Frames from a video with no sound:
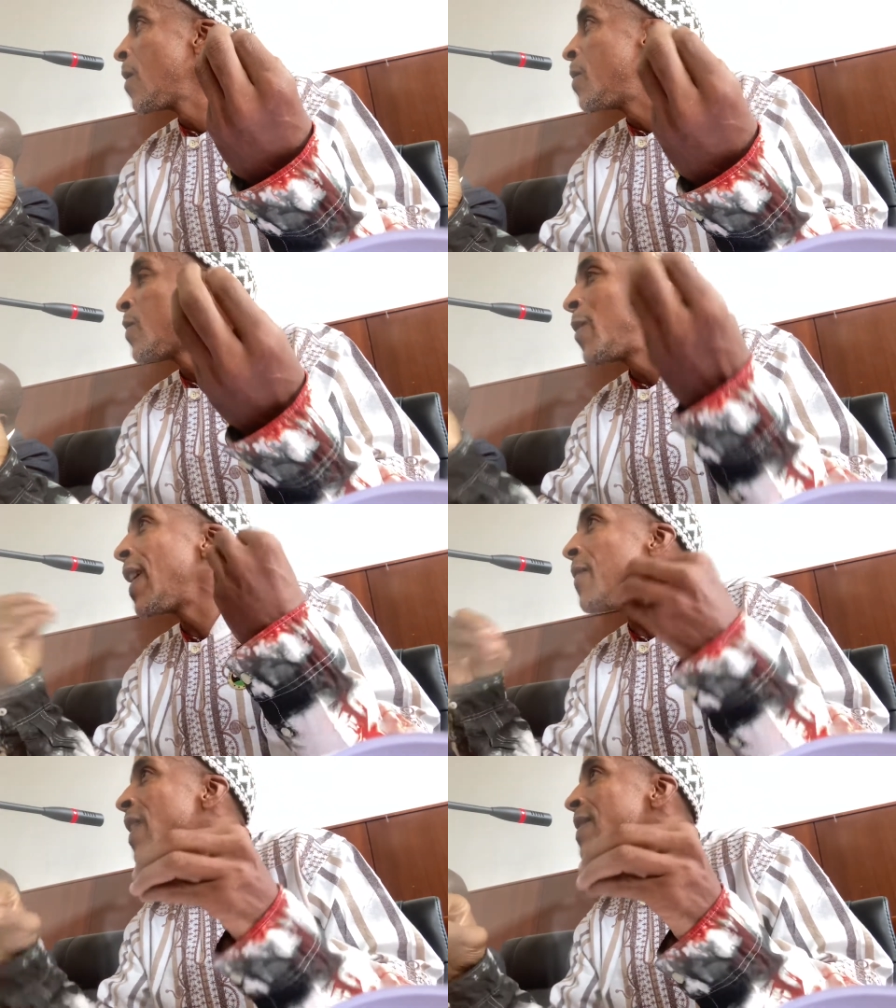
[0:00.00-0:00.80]
But we
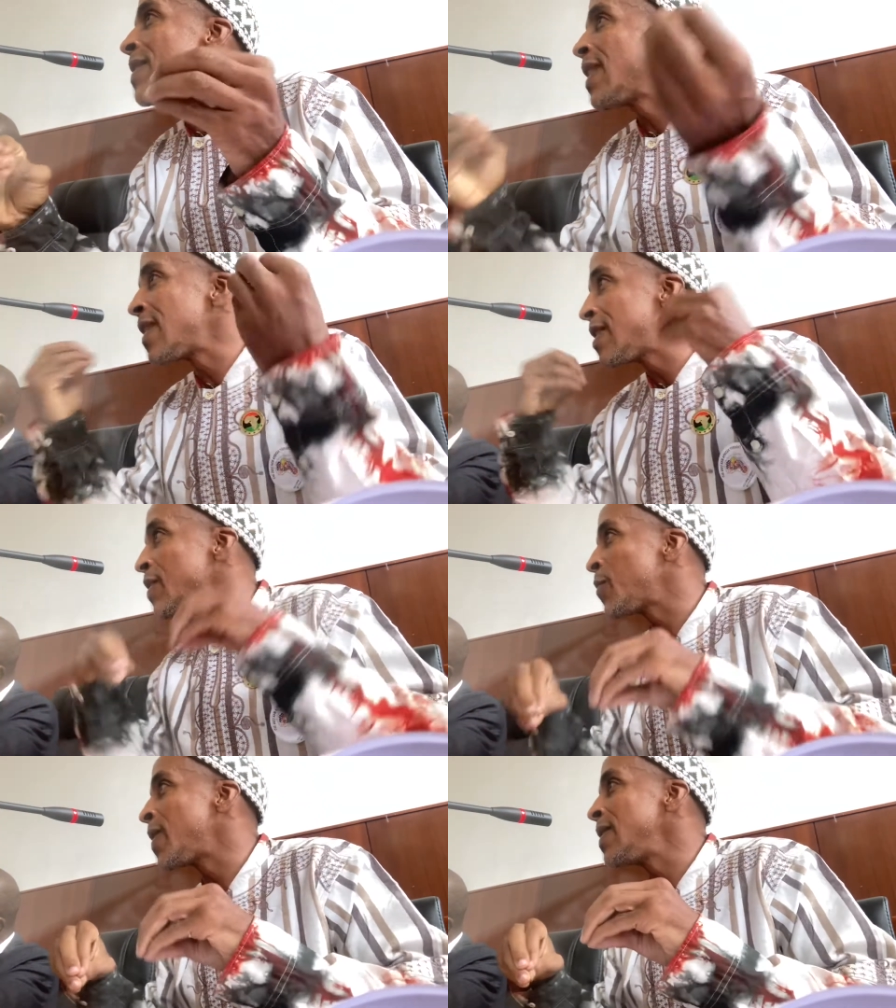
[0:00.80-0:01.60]
have that
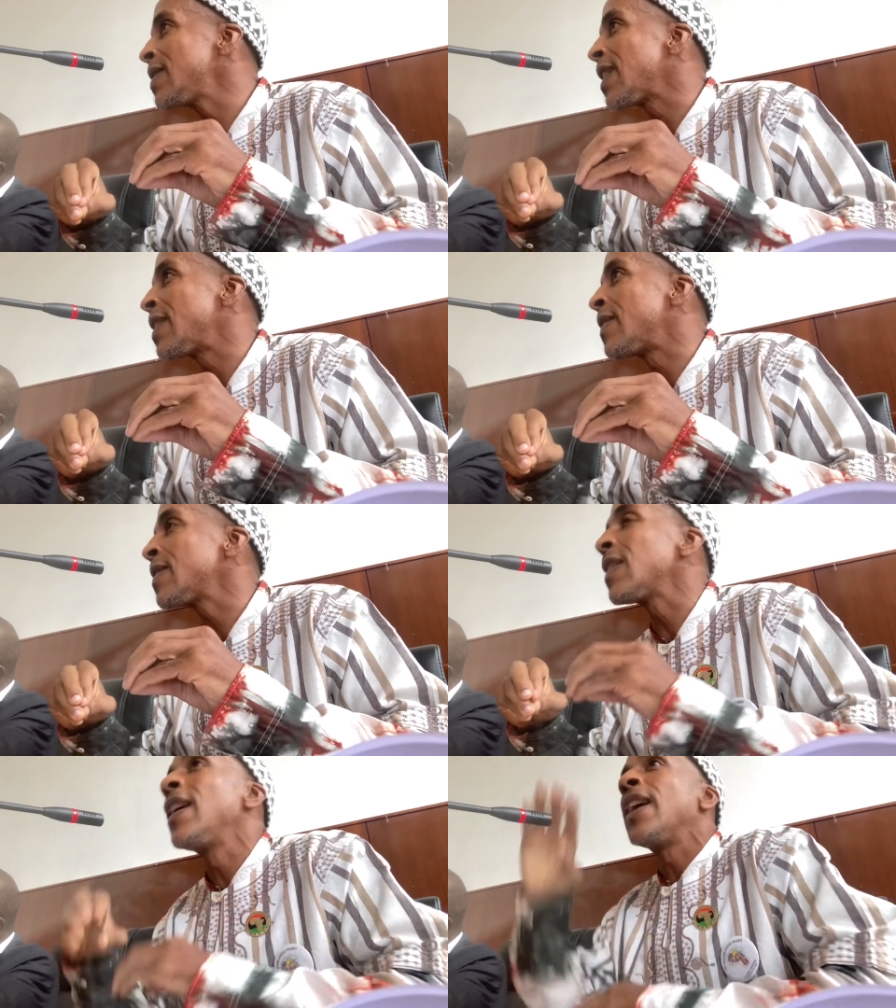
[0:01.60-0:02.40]
intelligence within inside
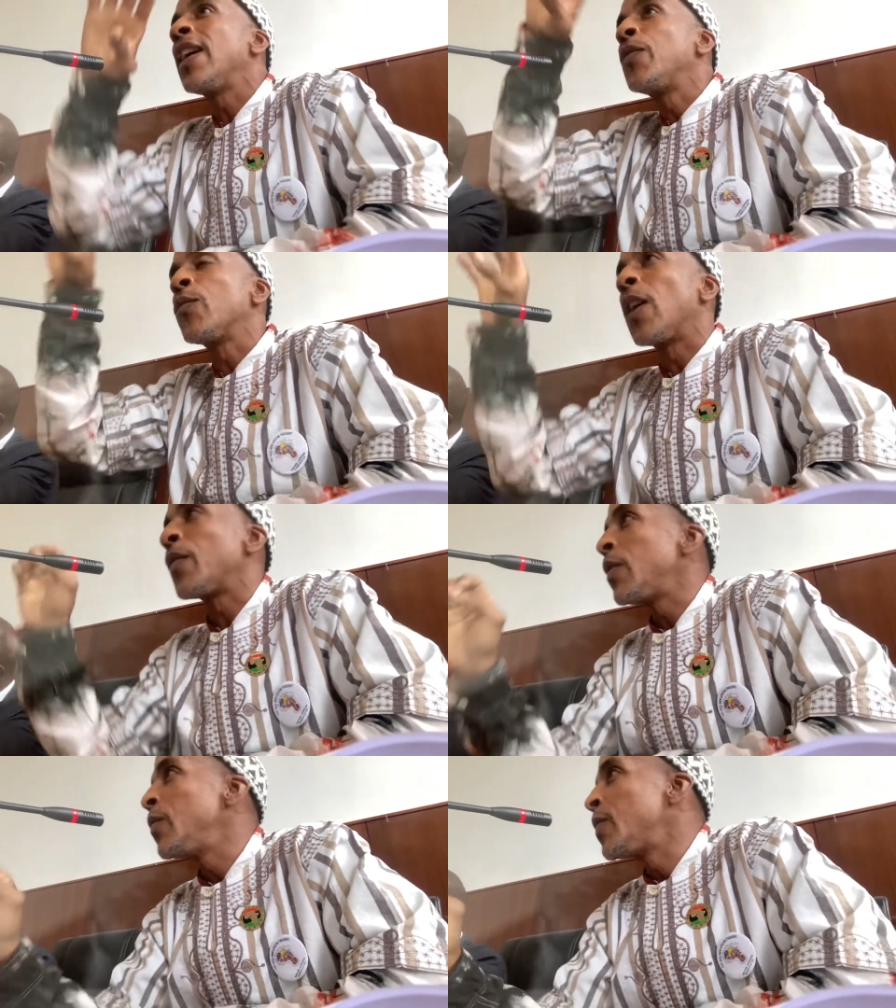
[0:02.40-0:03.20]
us and
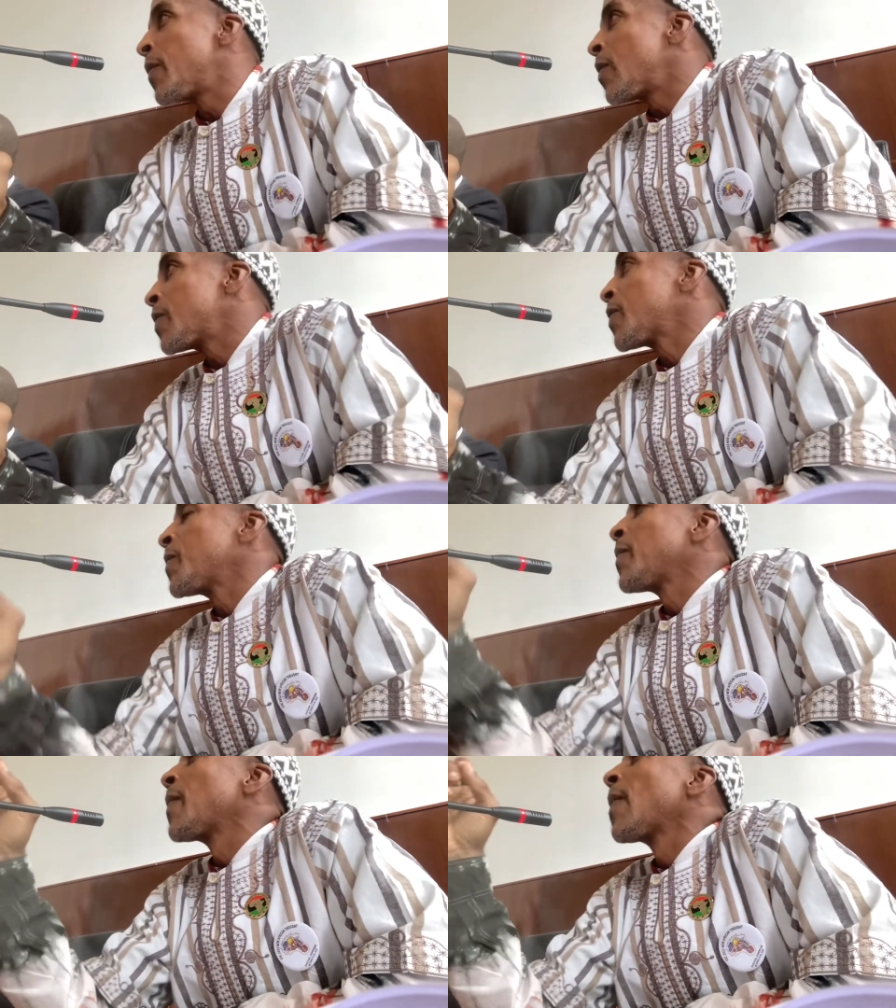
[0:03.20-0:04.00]
throughout the universe.
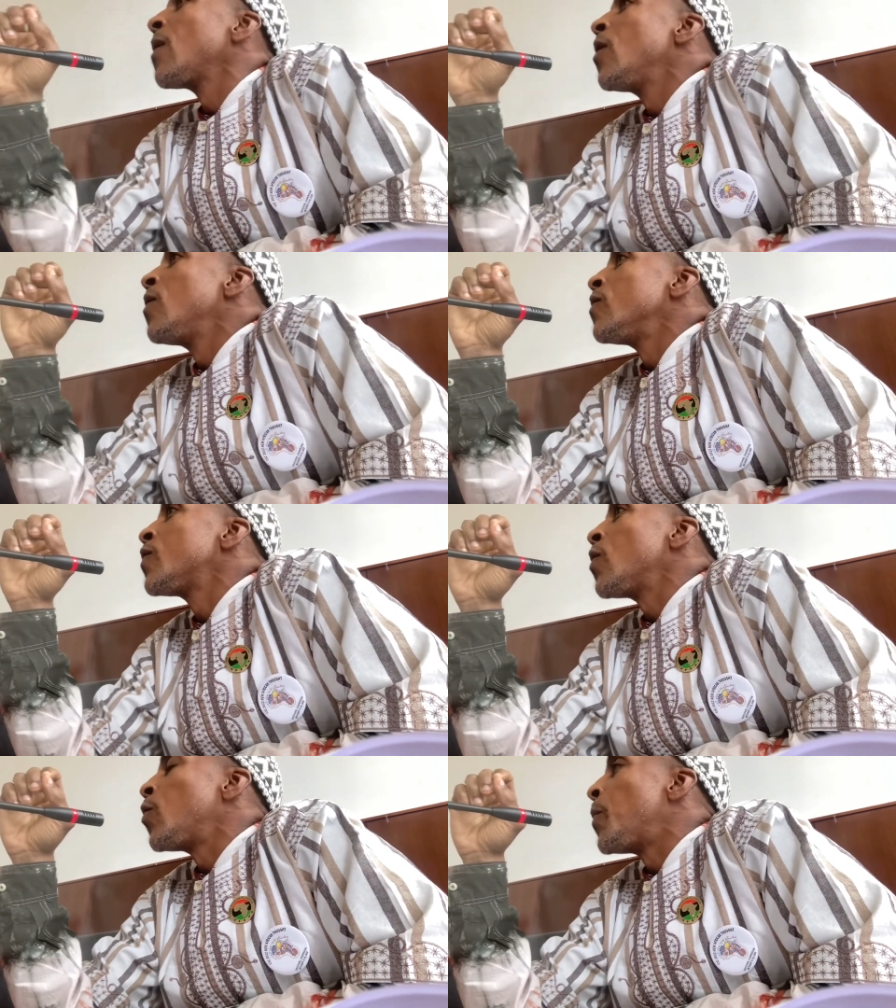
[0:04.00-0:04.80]

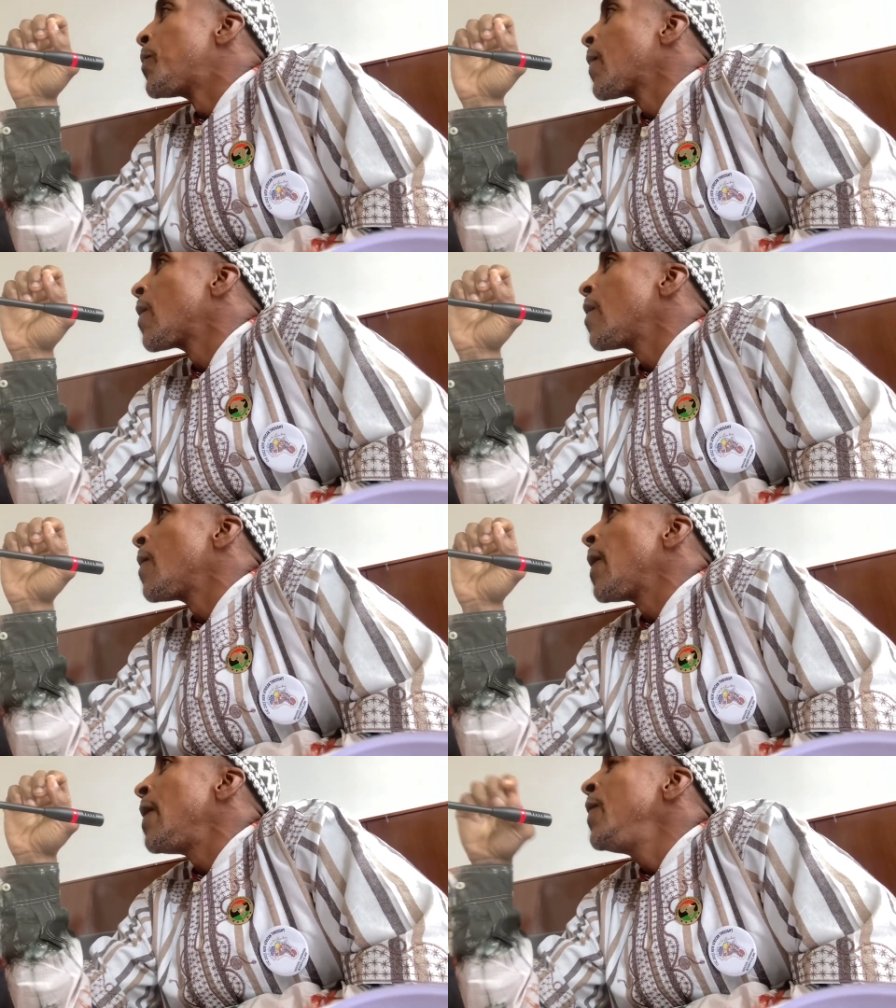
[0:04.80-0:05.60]
So
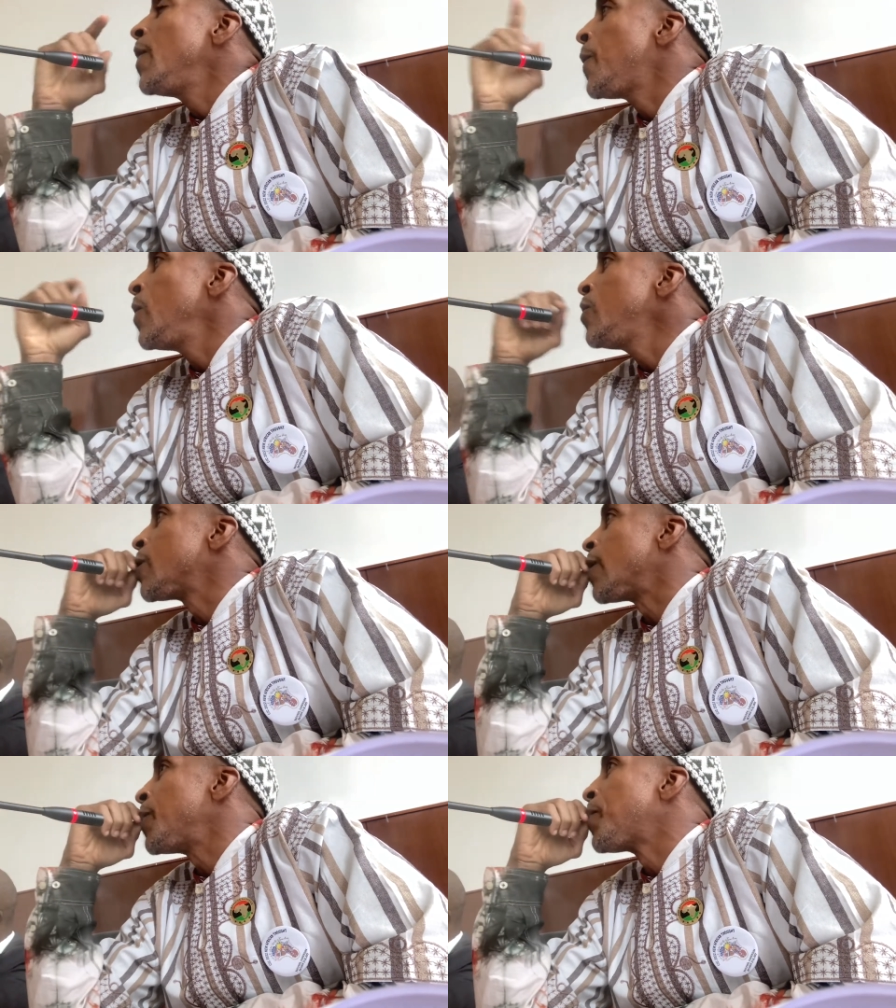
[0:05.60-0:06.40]
in the
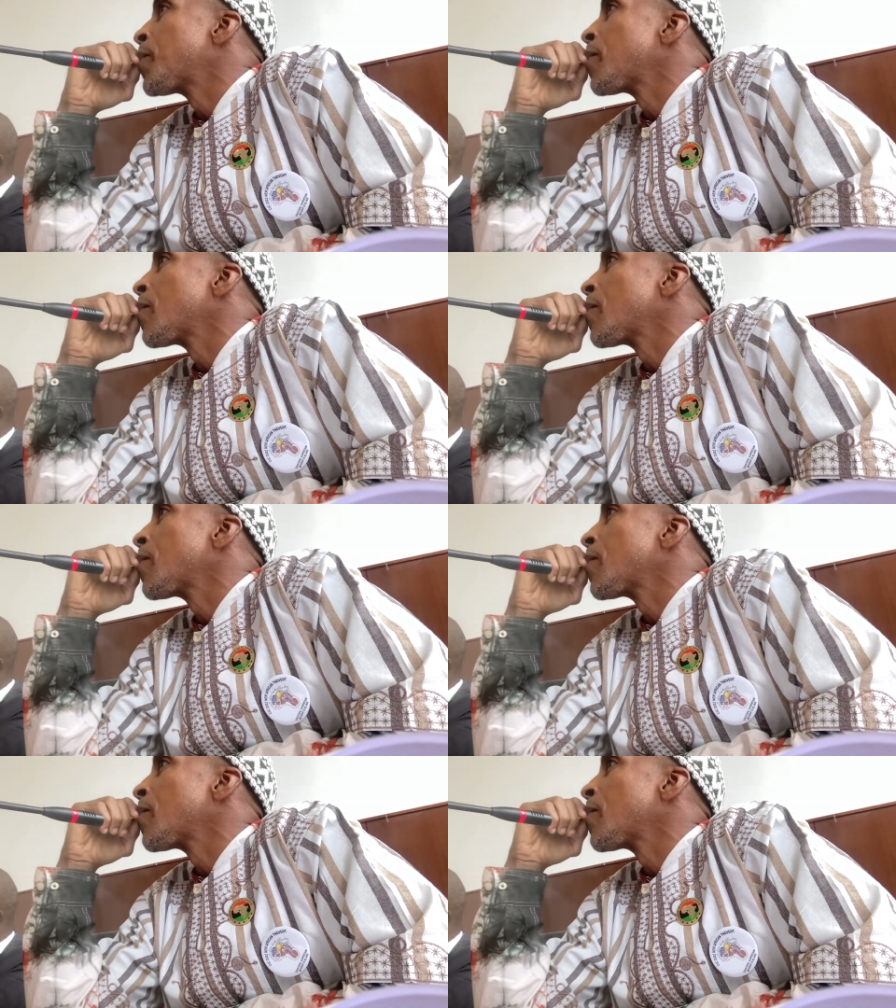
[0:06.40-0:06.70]
future,